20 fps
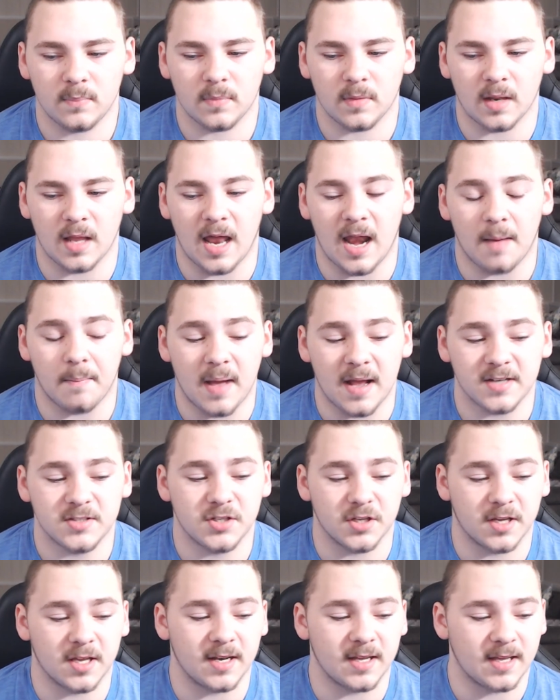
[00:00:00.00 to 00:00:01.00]
And I'm actually
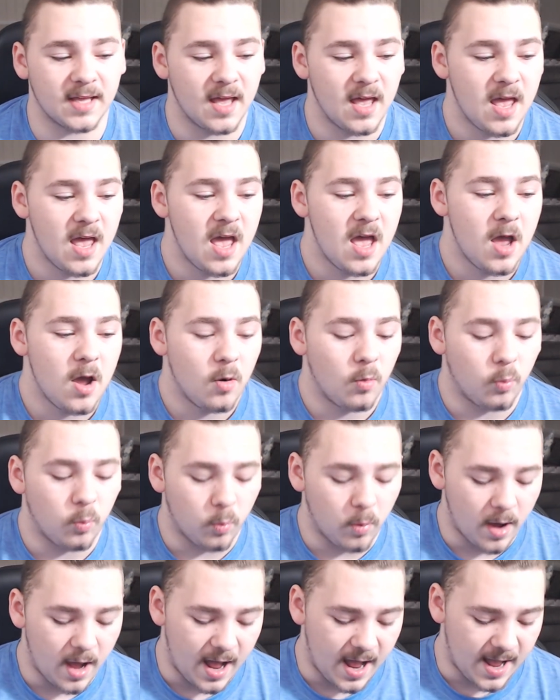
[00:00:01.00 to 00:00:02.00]
going to get...
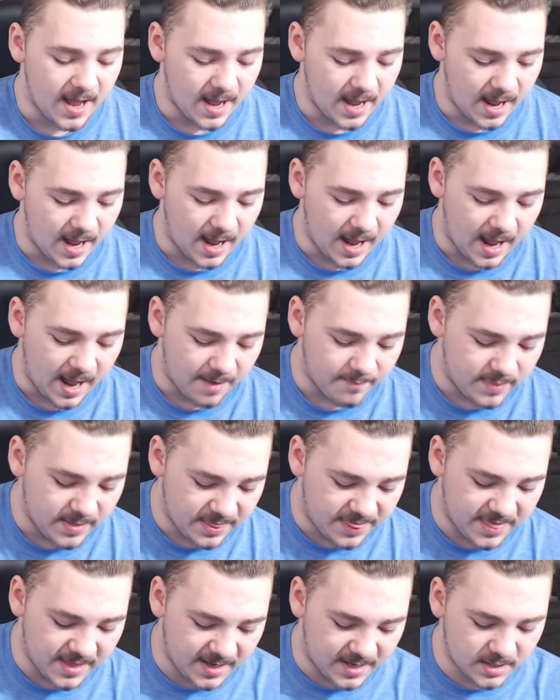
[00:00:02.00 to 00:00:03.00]
I've been
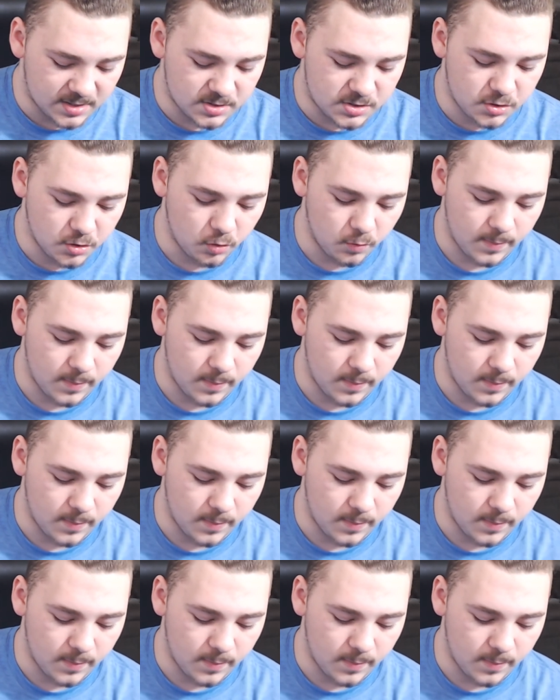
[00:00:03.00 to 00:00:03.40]
thinking too,